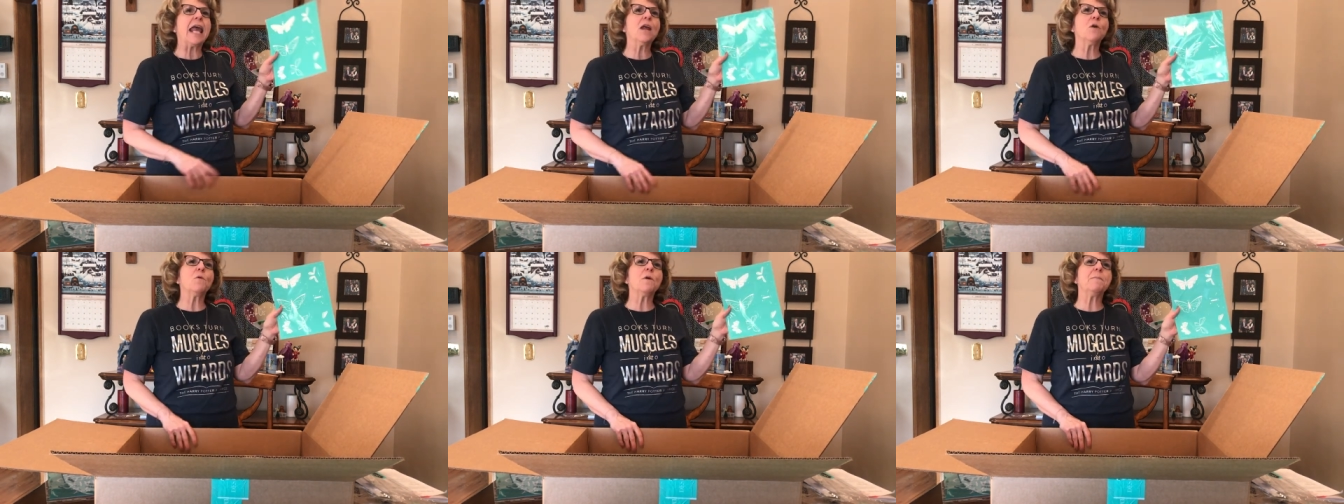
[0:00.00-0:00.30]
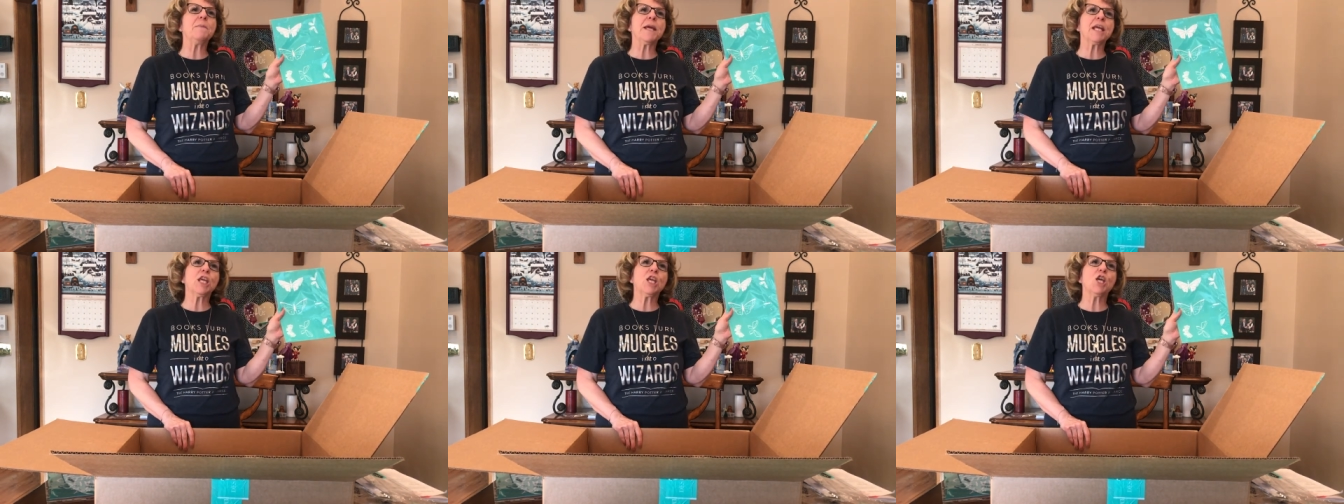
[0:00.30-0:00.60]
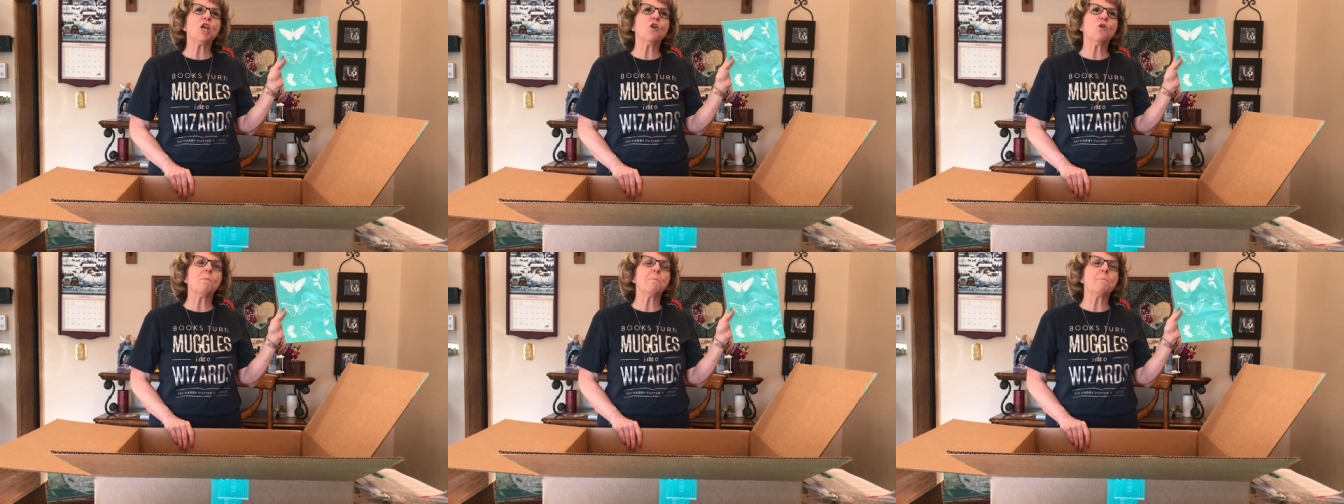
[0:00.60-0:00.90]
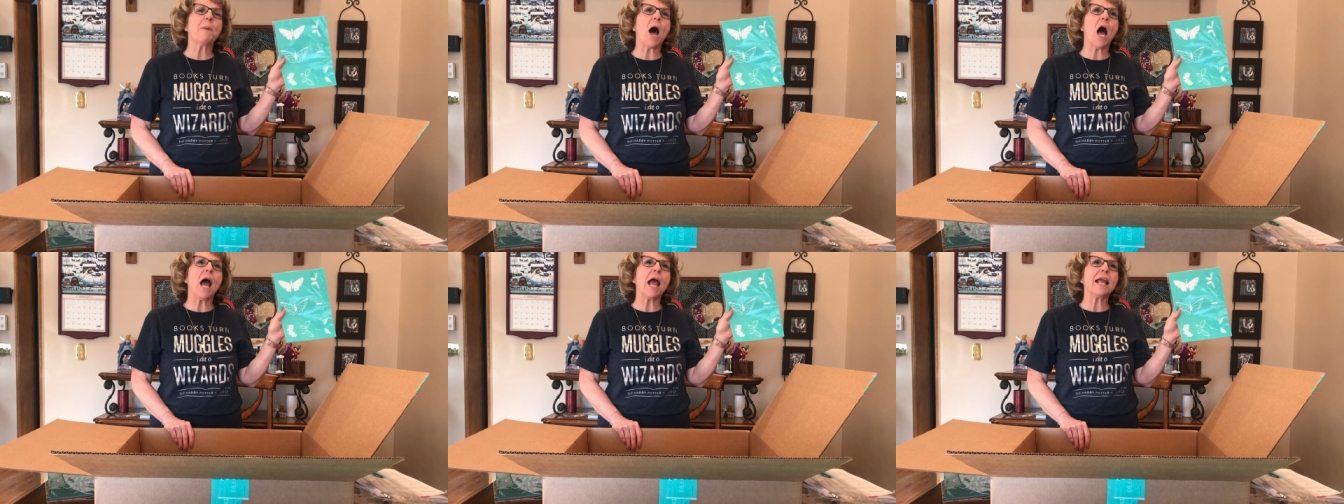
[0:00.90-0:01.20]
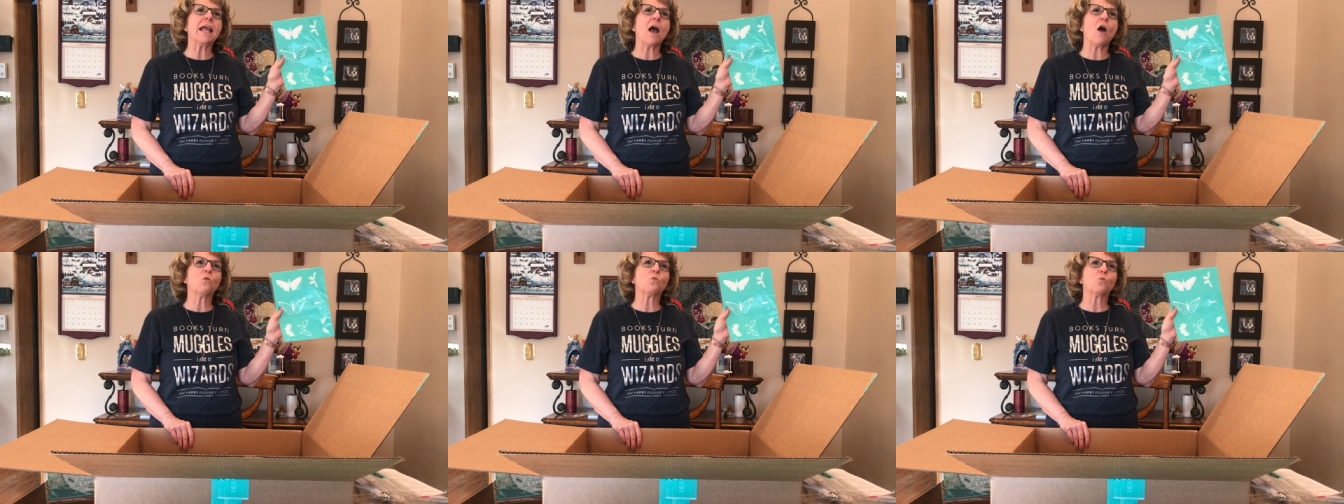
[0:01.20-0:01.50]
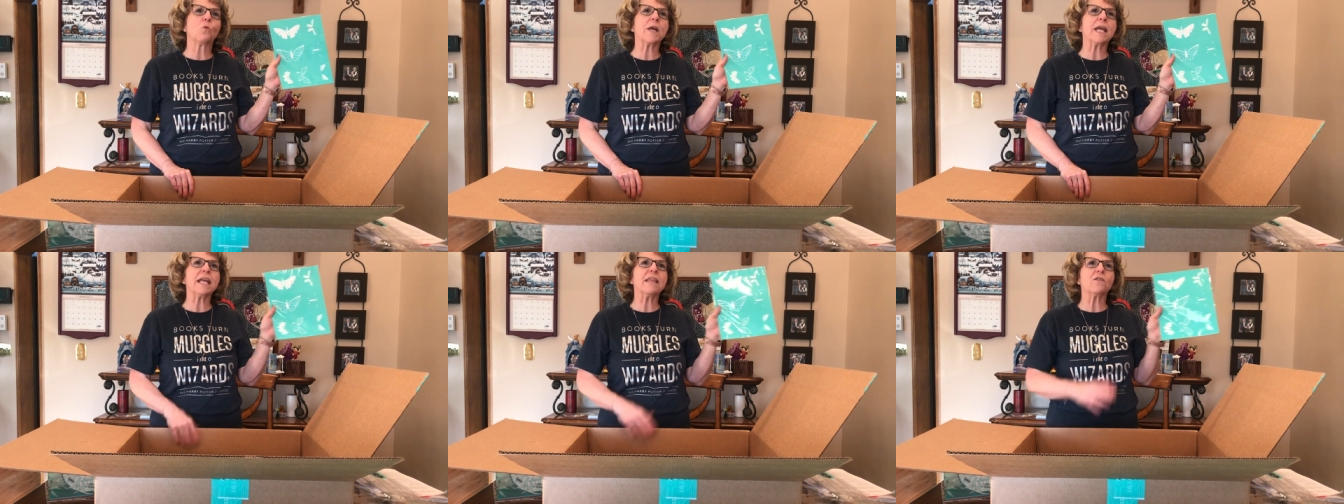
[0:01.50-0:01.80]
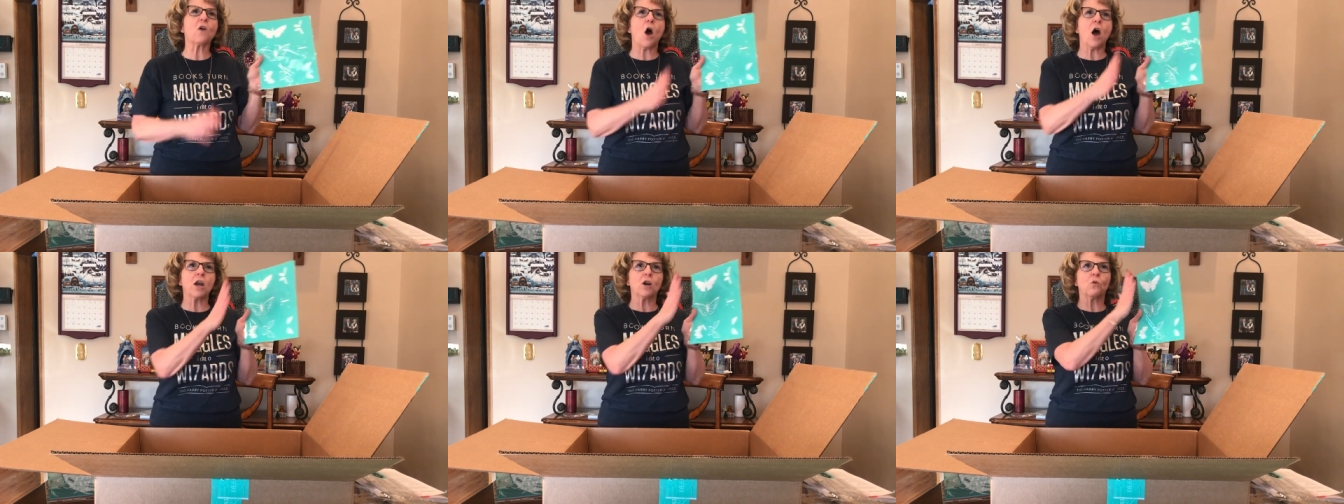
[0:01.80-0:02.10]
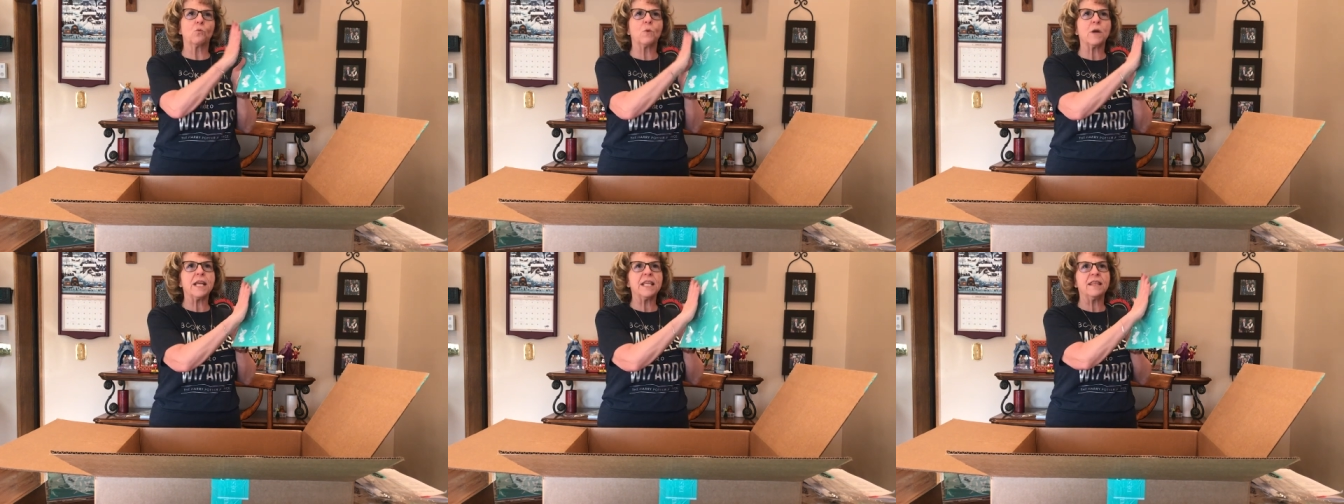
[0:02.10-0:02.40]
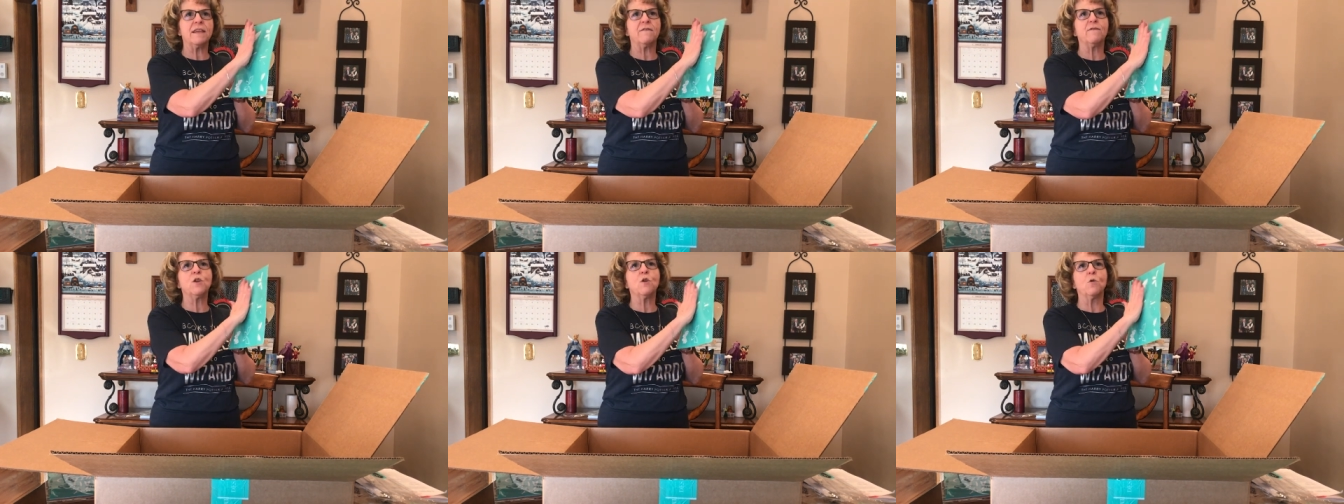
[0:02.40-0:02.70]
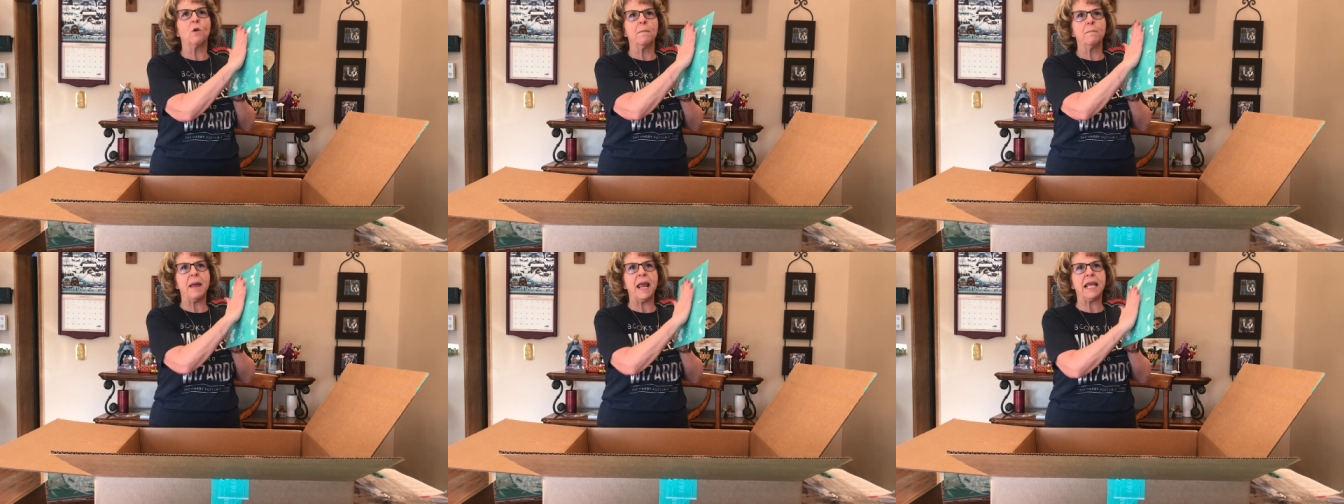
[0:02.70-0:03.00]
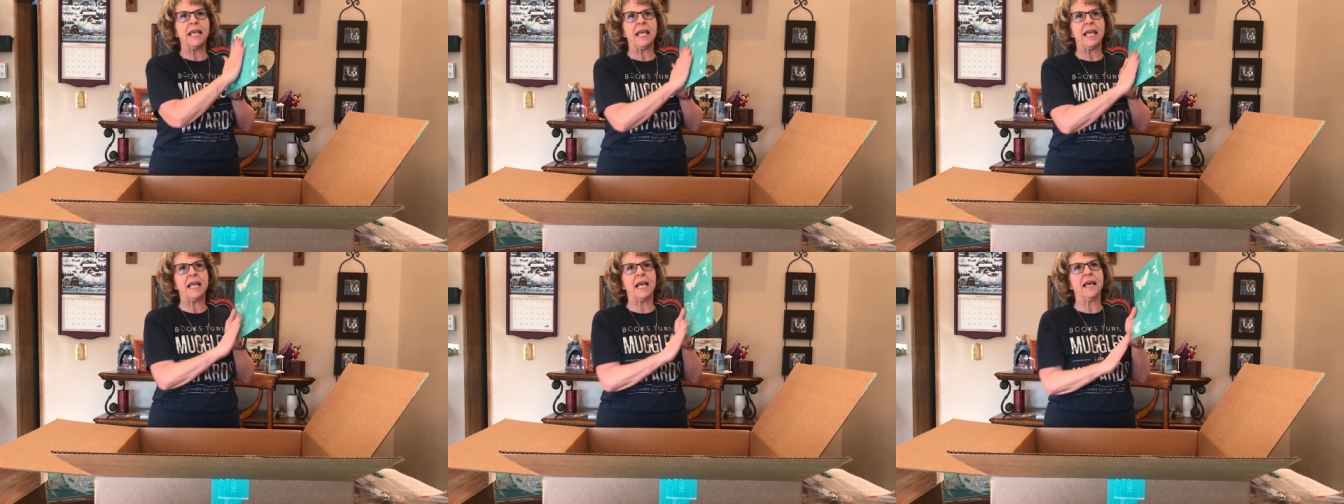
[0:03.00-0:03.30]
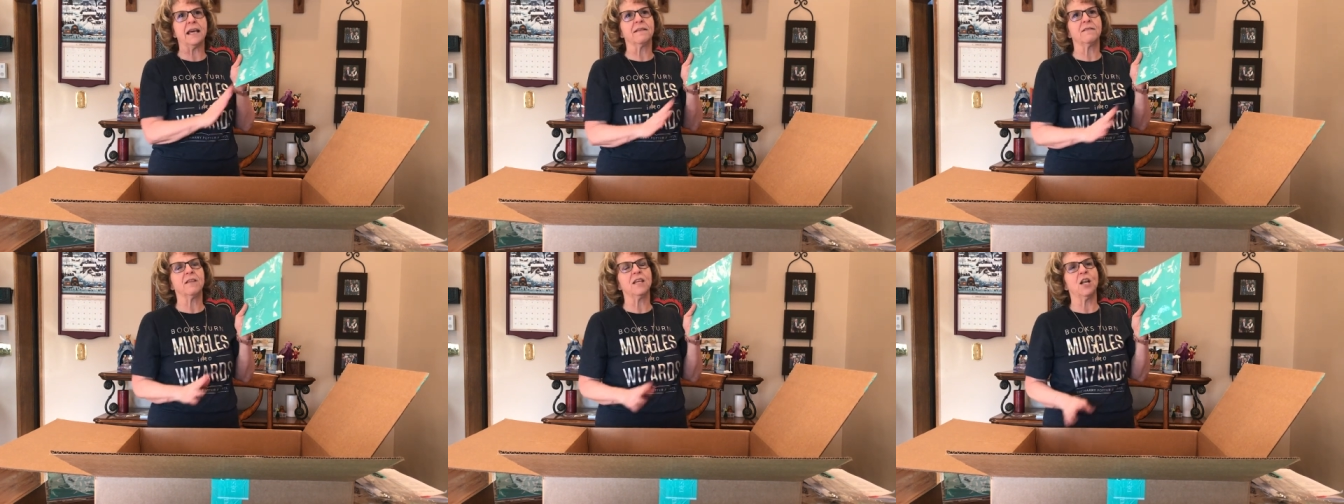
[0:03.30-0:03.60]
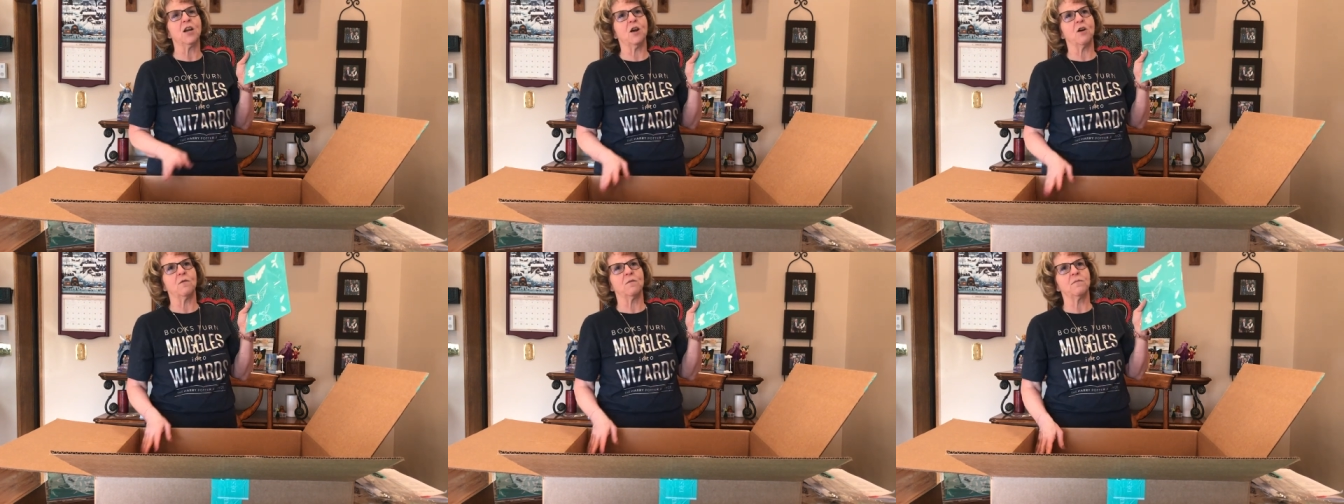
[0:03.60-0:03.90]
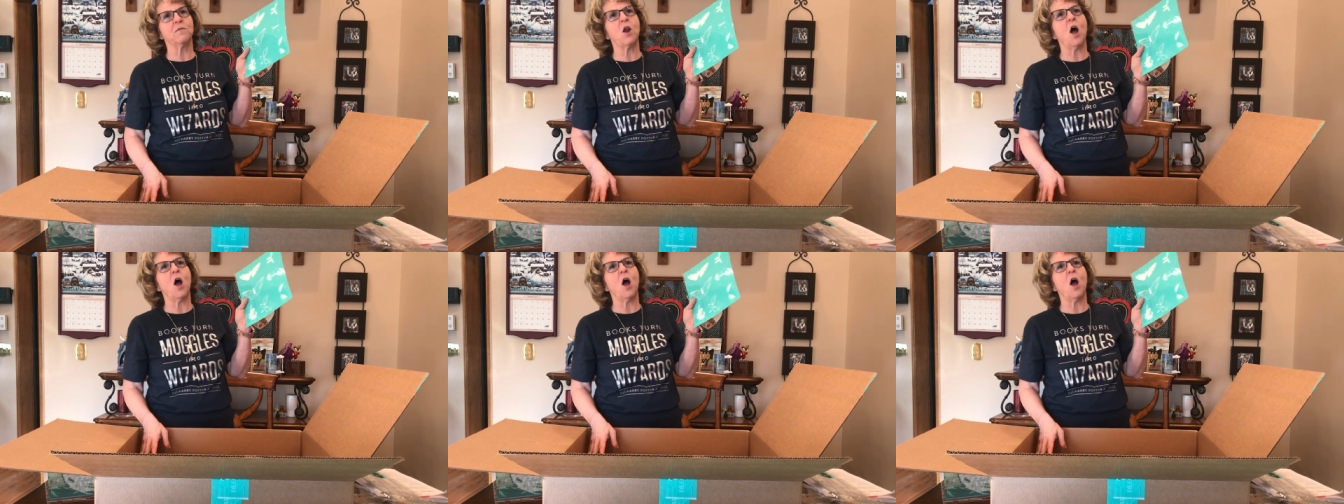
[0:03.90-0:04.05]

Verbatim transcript: And it would be cute by a wreath on a wreath if you are making it, you know,